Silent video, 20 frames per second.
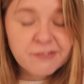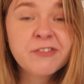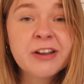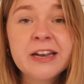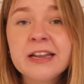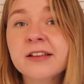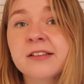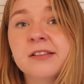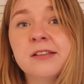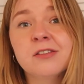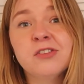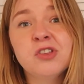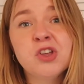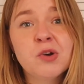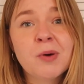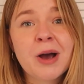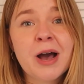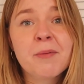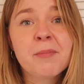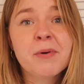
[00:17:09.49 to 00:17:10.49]
Finneas'
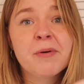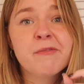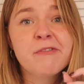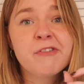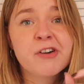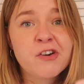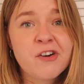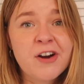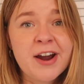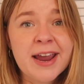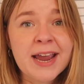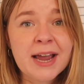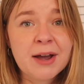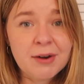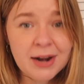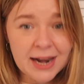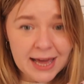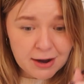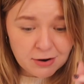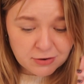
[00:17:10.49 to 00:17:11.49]
new album, For Crying
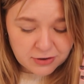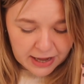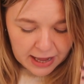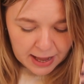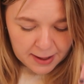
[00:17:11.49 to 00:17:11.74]
Out Loud.